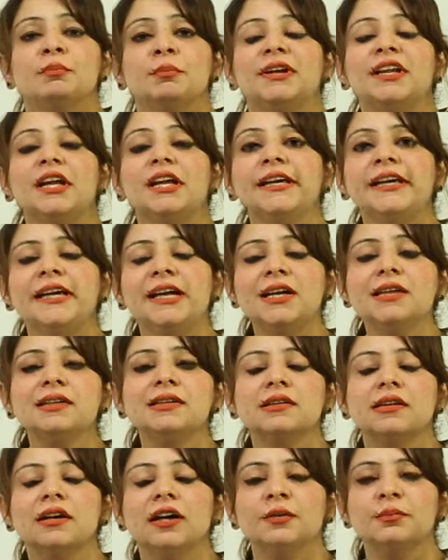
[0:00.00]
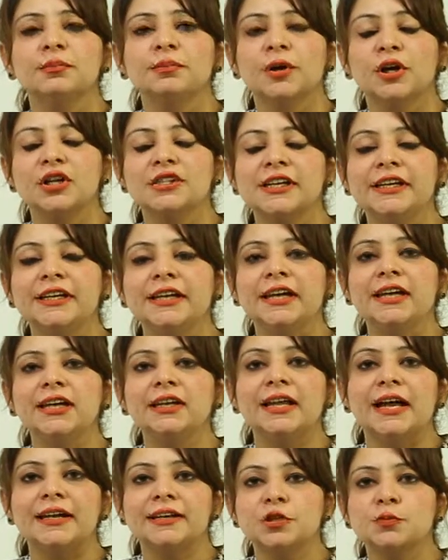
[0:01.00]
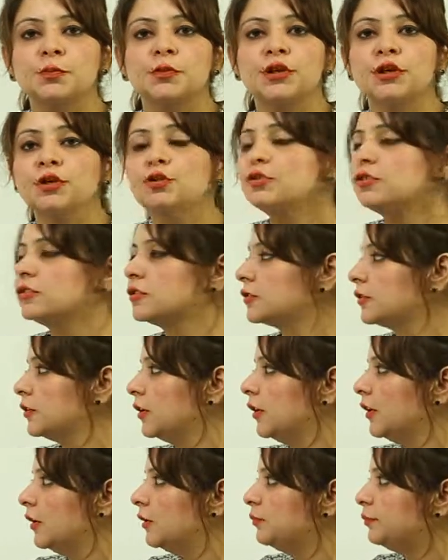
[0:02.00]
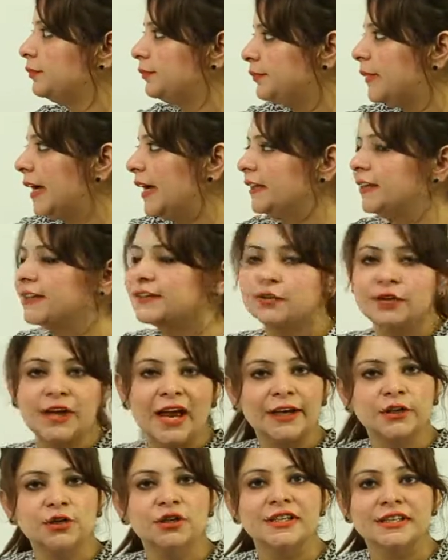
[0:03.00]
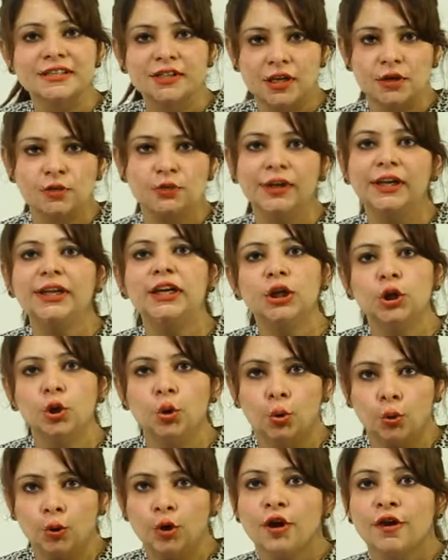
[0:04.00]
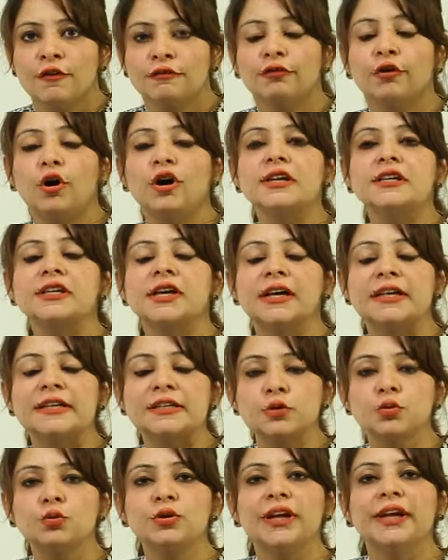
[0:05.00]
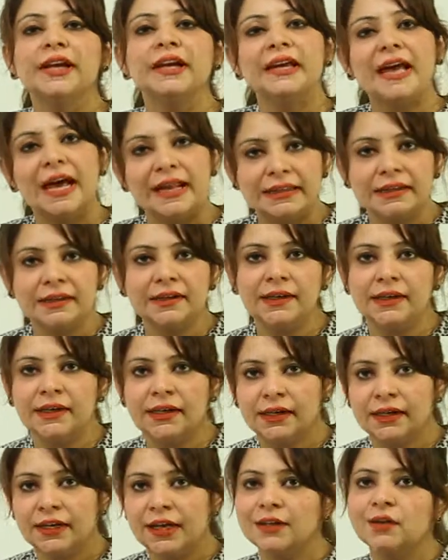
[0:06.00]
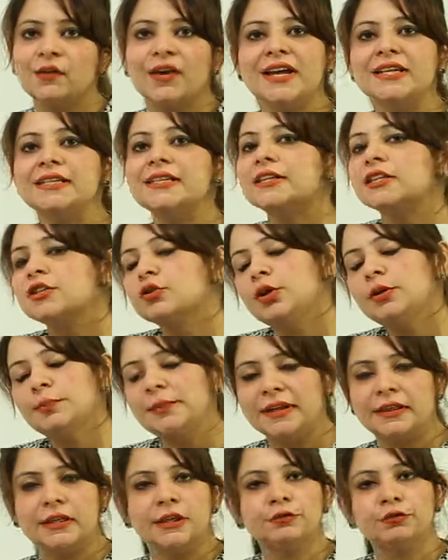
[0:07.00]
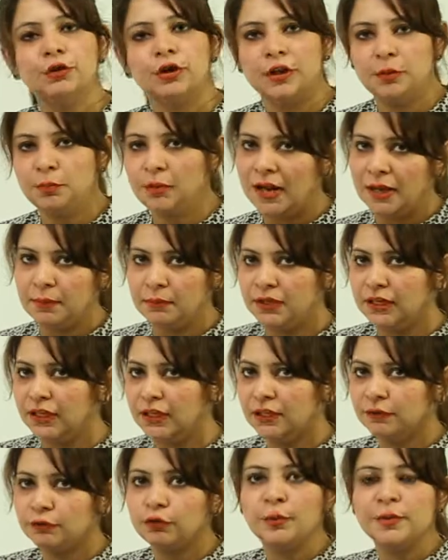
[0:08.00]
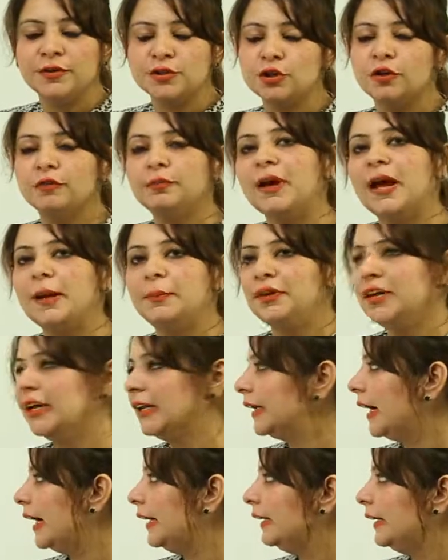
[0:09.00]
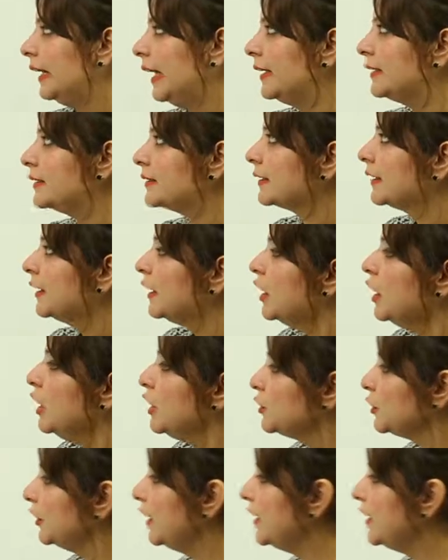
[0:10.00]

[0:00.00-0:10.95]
but the yield, because the yield that is produced by this reaction is generally low for 2 degree and 3 degree. Otherwise, it is a good method for the primary formation of primary alkyl halides. So